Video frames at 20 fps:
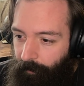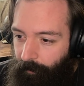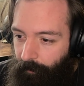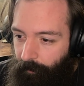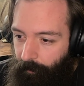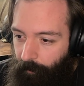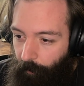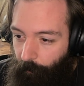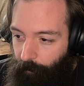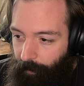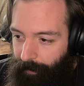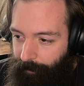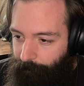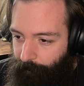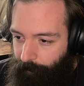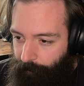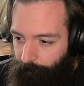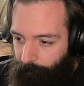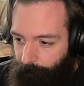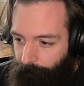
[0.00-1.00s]
no-name
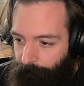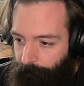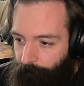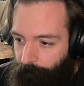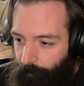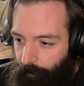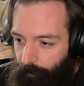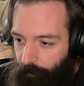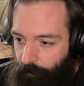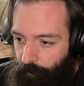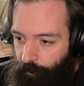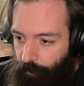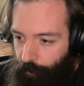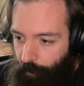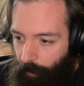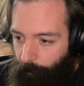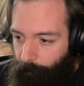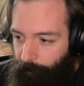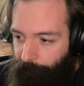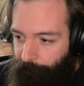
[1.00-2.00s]
little
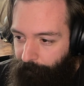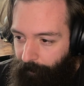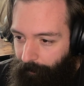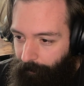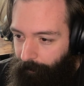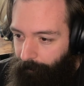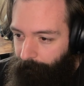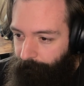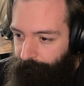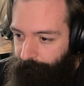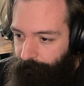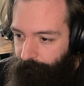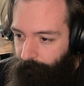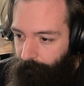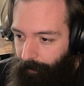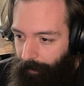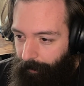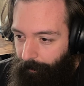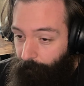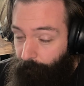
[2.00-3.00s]
chump fella
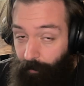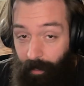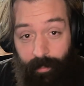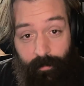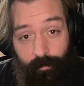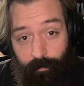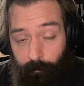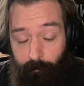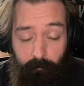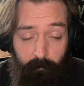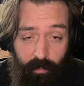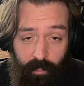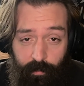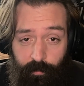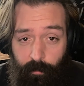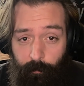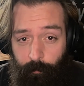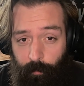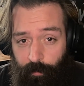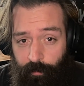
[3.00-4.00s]
that writes some
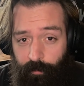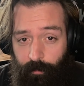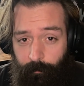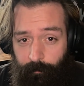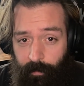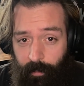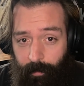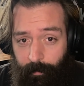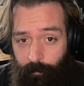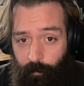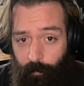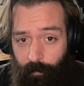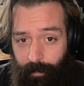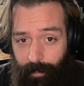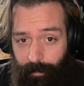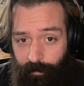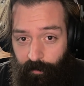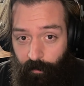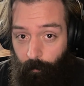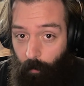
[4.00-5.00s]
decent books sometimes, but he
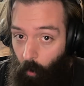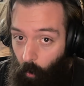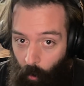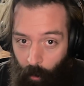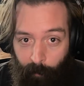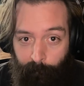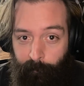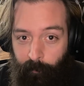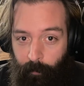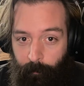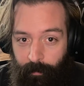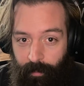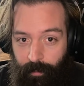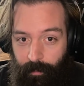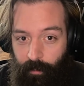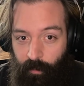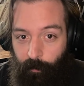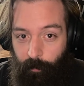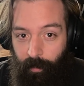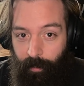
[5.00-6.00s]
has some awful
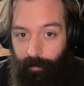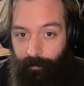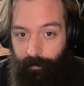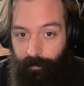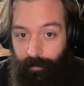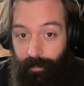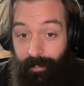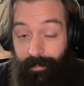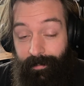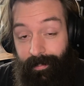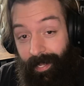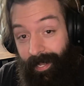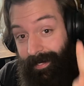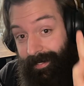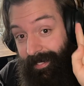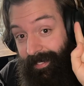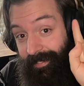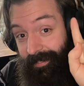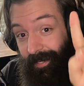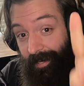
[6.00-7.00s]
opinions behind the scenes. And
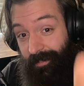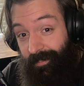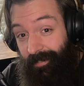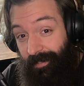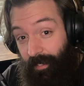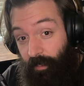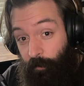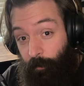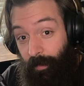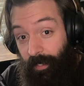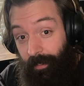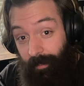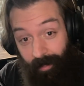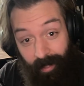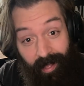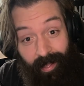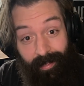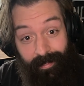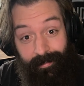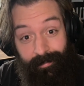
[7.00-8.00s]
he does this
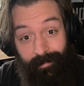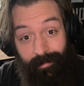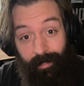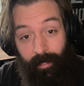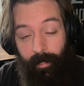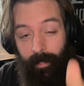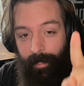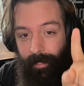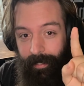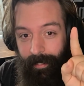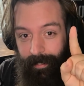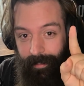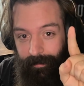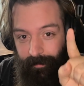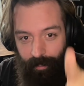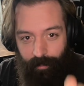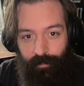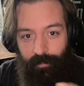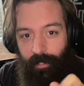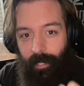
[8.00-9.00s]
because he
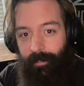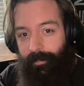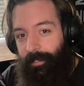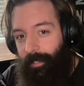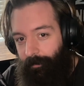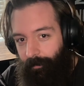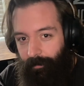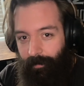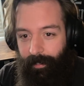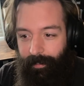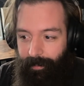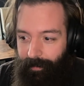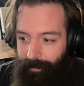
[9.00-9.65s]
does not tell it like it